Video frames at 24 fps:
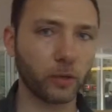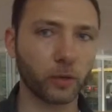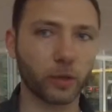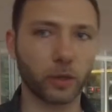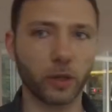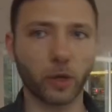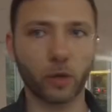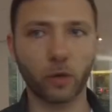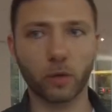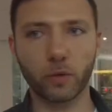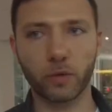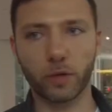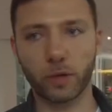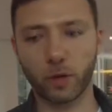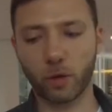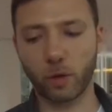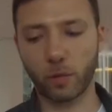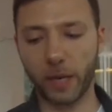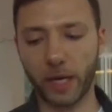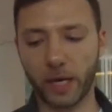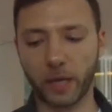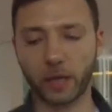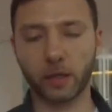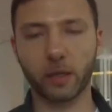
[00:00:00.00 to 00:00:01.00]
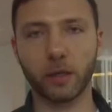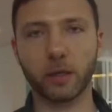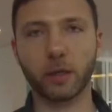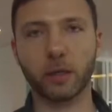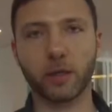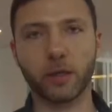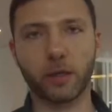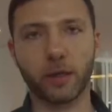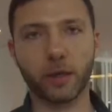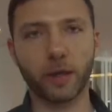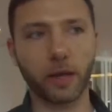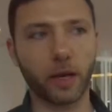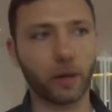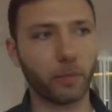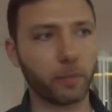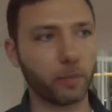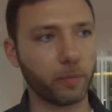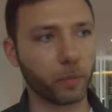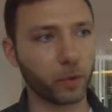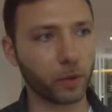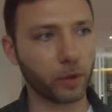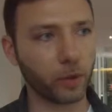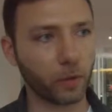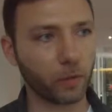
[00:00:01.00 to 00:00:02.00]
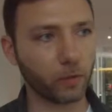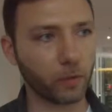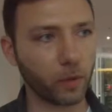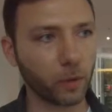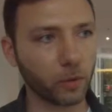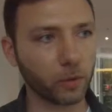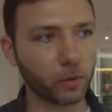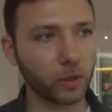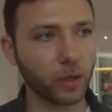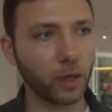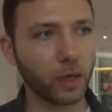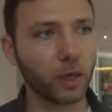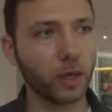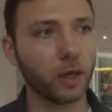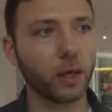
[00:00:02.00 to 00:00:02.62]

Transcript: You can always go back. It'll sync up with your phone.